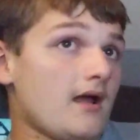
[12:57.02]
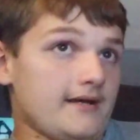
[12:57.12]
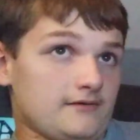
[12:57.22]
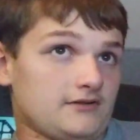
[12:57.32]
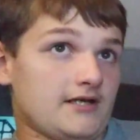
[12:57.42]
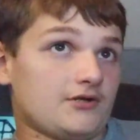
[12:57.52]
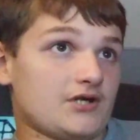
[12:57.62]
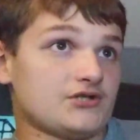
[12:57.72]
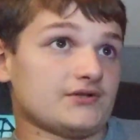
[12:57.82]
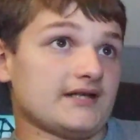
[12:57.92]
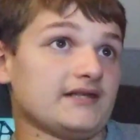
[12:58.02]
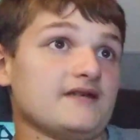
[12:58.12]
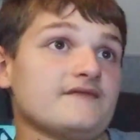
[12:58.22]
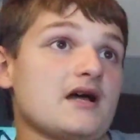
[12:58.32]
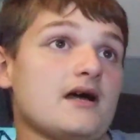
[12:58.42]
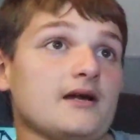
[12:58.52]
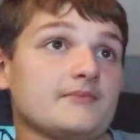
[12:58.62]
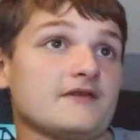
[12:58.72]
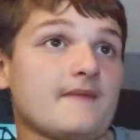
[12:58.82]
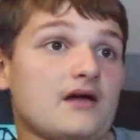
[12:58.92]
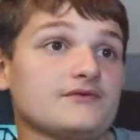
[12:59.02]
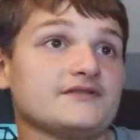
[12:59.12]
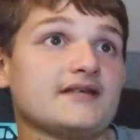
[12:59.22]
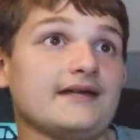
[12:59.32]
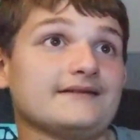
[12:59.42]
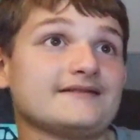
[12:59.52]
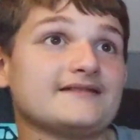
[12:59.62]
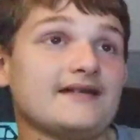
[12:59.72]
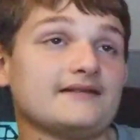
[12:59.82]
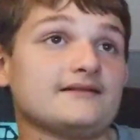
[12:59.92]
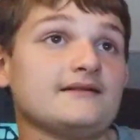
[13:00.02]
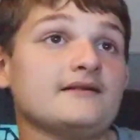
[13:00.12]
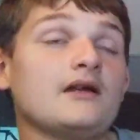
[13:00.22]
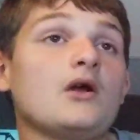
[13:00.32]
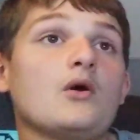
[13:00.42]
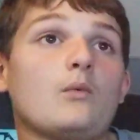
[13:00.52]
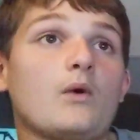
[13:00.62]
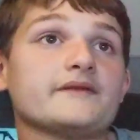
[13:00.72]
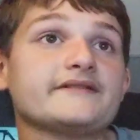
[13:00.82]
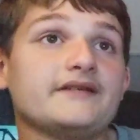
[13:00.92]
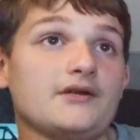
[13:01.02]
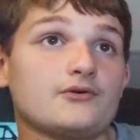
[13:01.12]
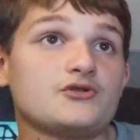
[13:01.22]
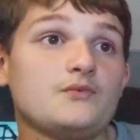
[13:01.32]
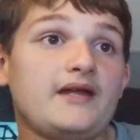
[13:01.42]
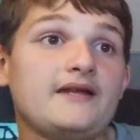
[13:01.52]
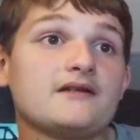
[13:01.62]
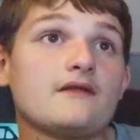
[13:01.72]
a creature that lived high up in the mountains and descended once a year to eat